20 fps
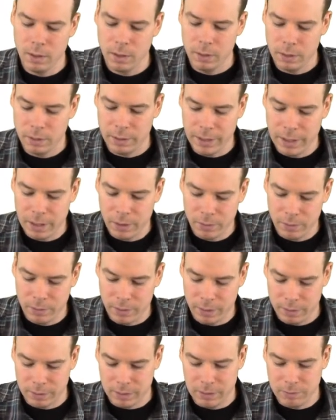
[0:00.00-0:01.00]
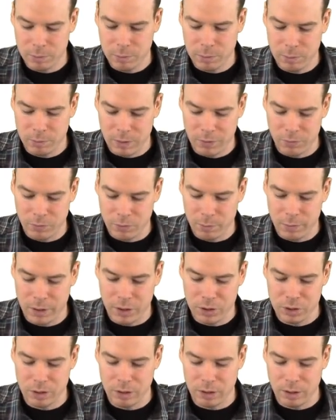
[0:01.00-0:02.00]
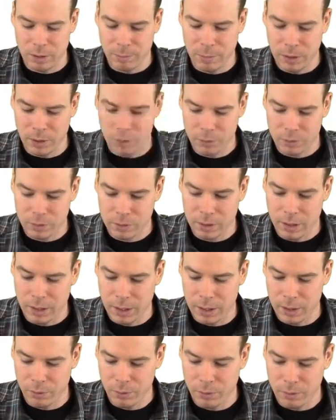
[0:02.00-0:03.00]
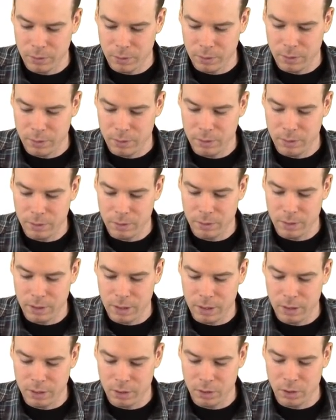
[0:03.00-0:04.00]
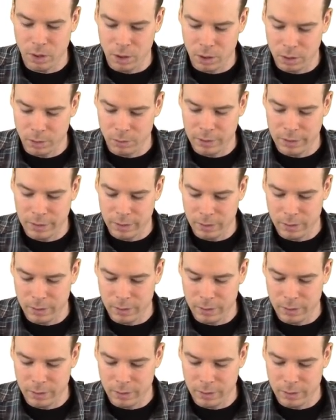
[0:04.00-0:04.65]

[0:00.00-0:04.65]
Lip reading: Now that gives me information about how theta and r are related.